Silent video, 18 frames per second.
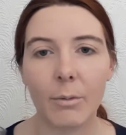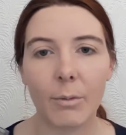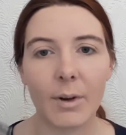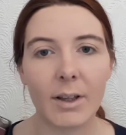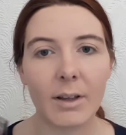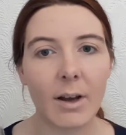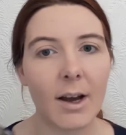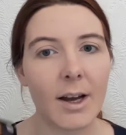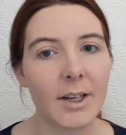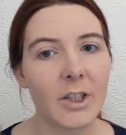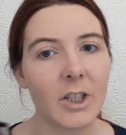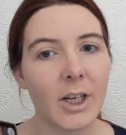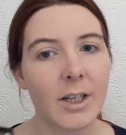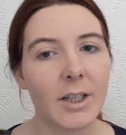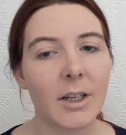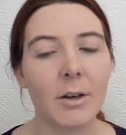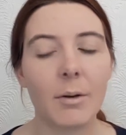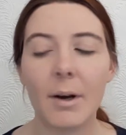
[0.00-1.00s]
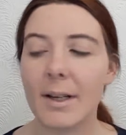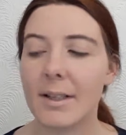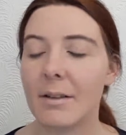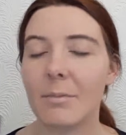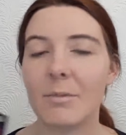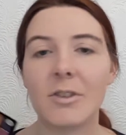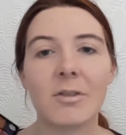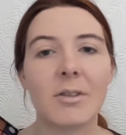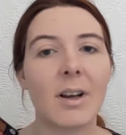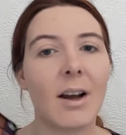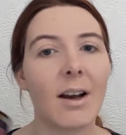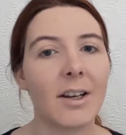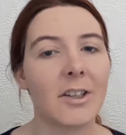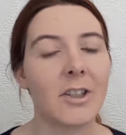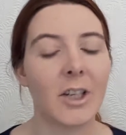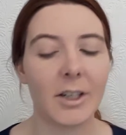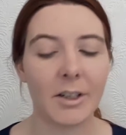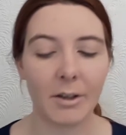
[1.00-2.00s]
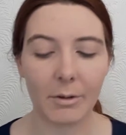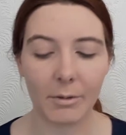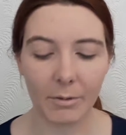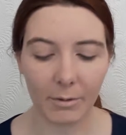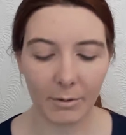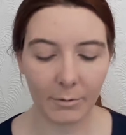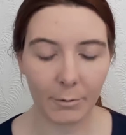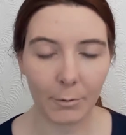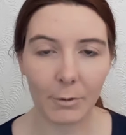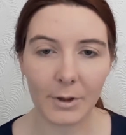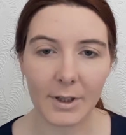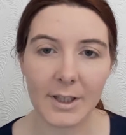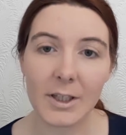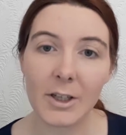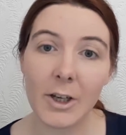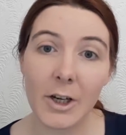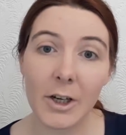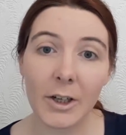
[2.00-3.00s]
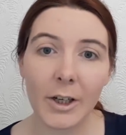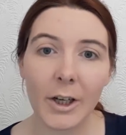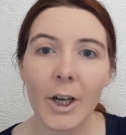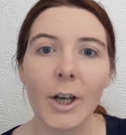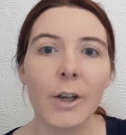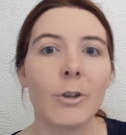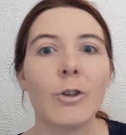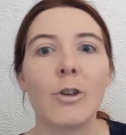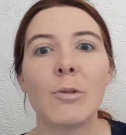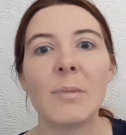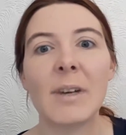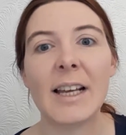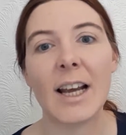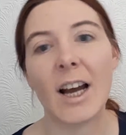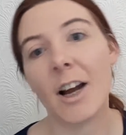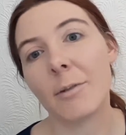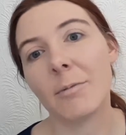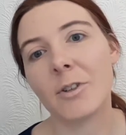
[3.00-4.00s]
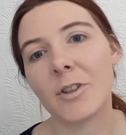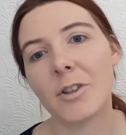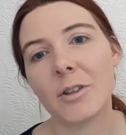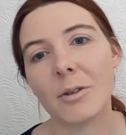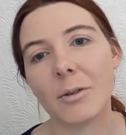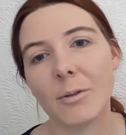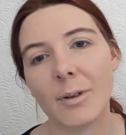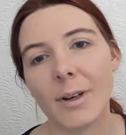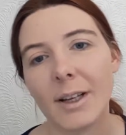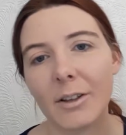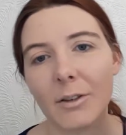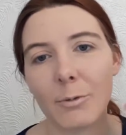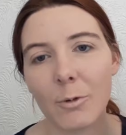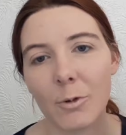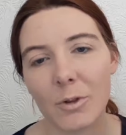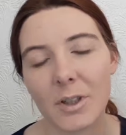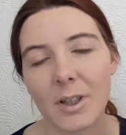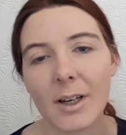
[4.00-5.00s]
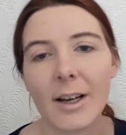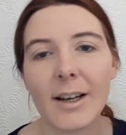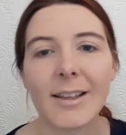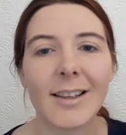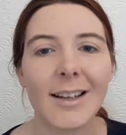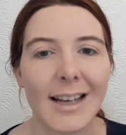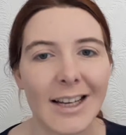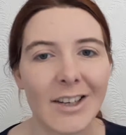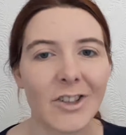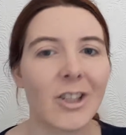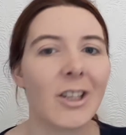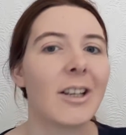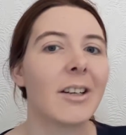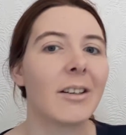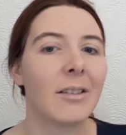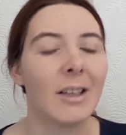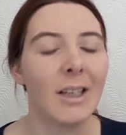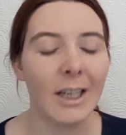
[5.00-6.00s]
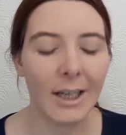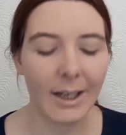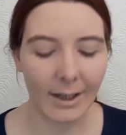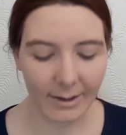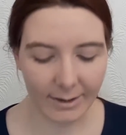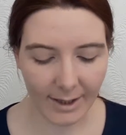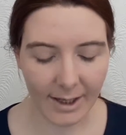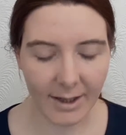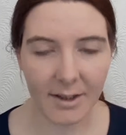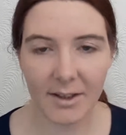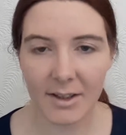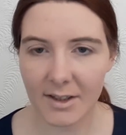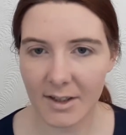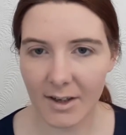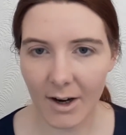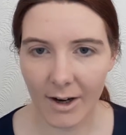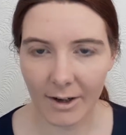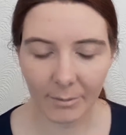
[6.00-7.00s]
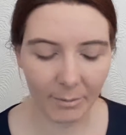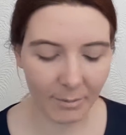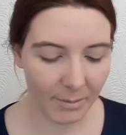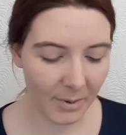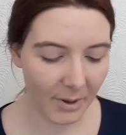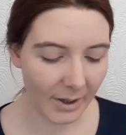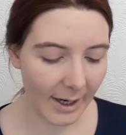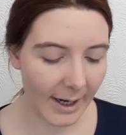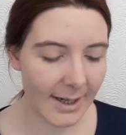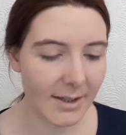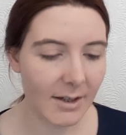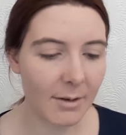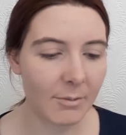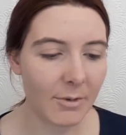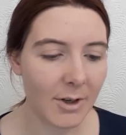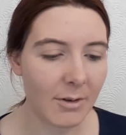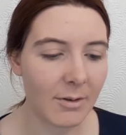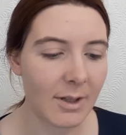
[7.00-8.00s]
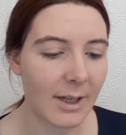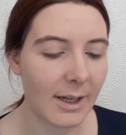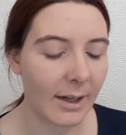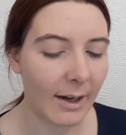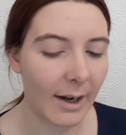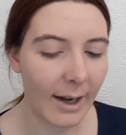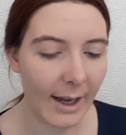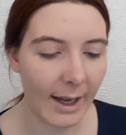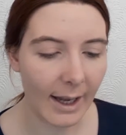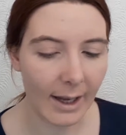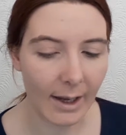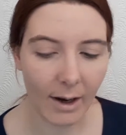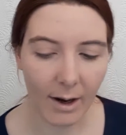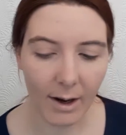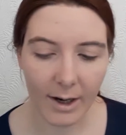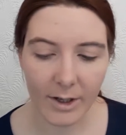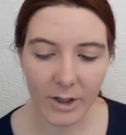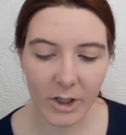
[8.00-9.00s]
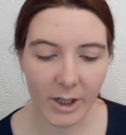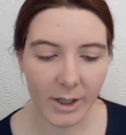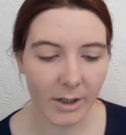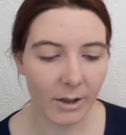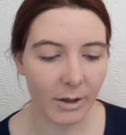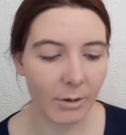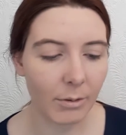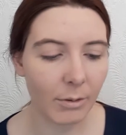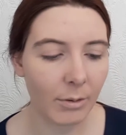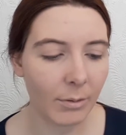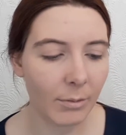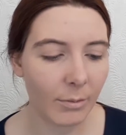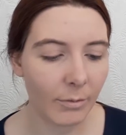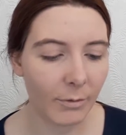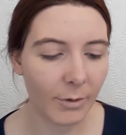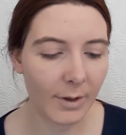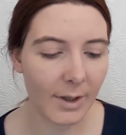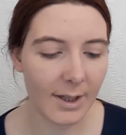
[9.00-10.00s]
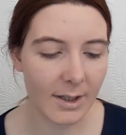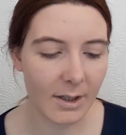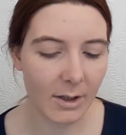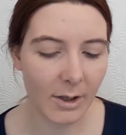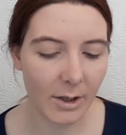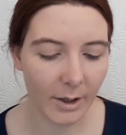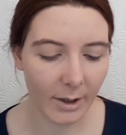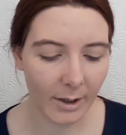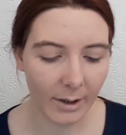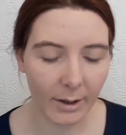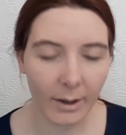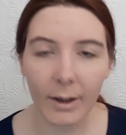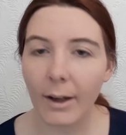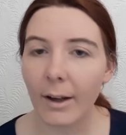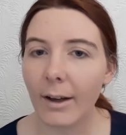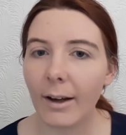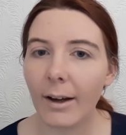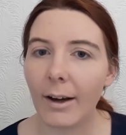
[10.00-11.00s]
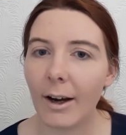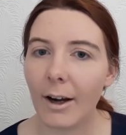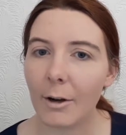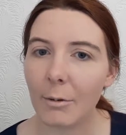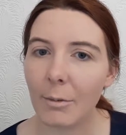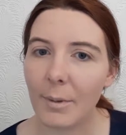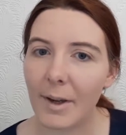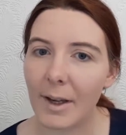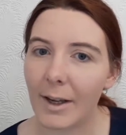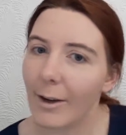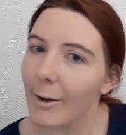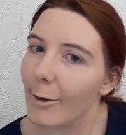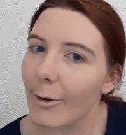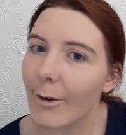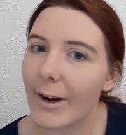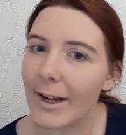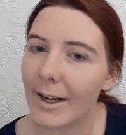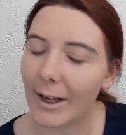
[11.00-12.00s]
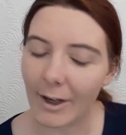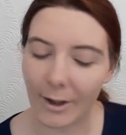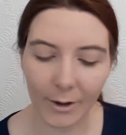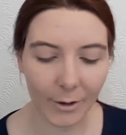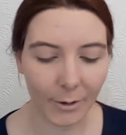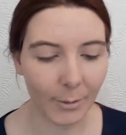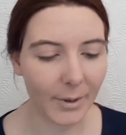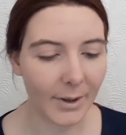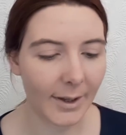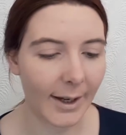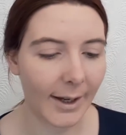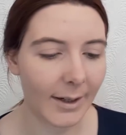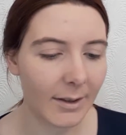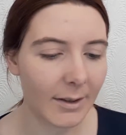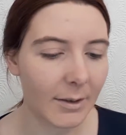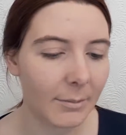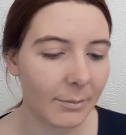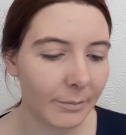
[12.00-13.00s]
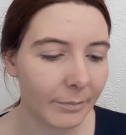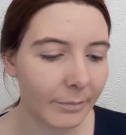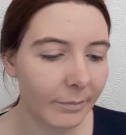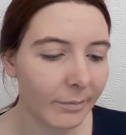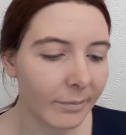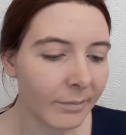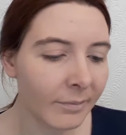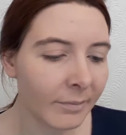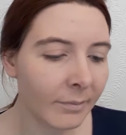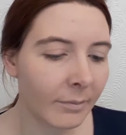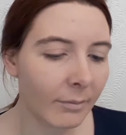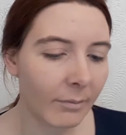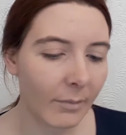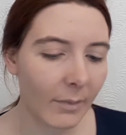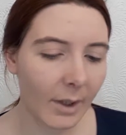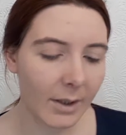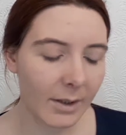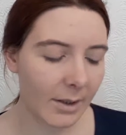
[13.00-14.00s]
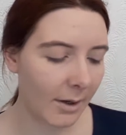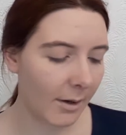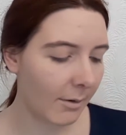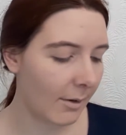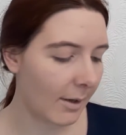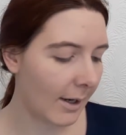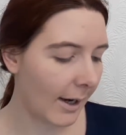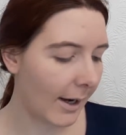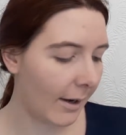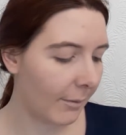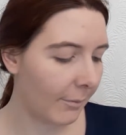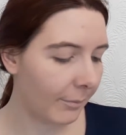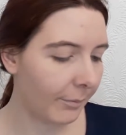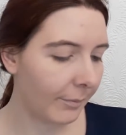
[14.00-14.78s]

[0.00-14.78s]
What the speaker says: with eyeshadow, as I'm using eyeshadow for this look. Normally I would do like the waterline, the lash line, then the design, but as I'm using a eyeshadow for this look, I will be creating a look with that. So yeah.